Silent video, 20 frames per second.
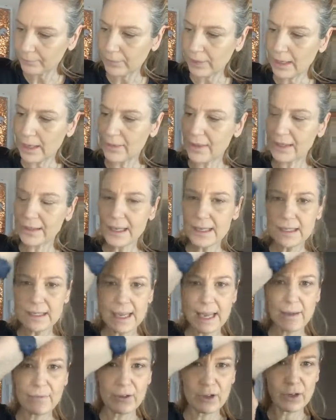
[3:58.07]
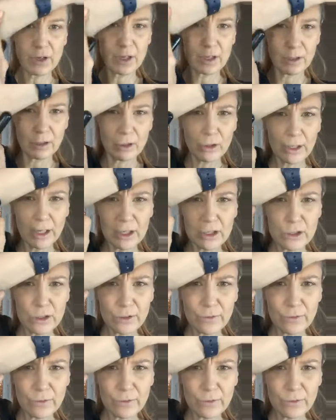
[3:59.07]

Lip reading: I think they say if you can look at your